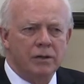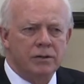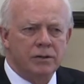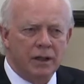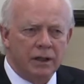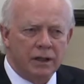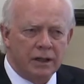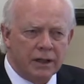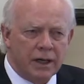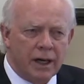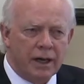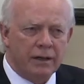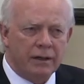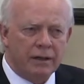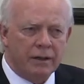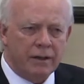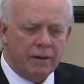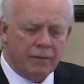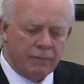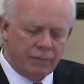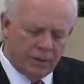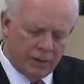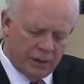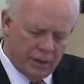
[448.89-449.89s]

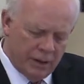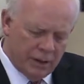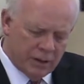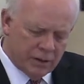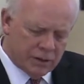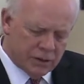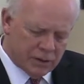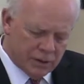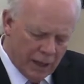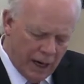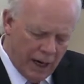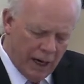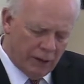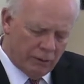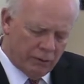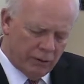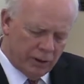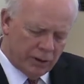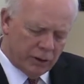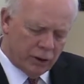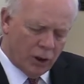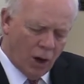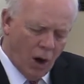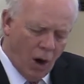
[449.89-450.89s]
seductive
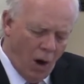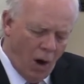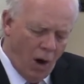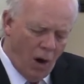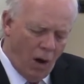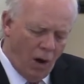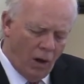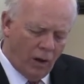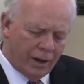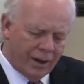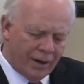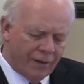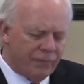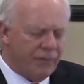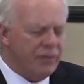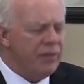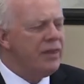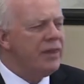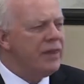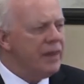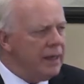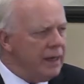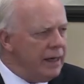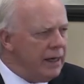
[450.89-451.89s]
siren call of
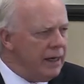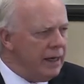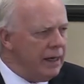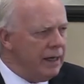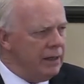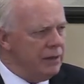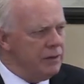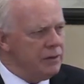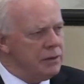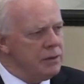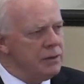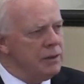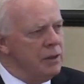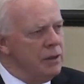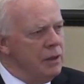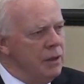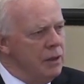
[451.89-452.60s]
things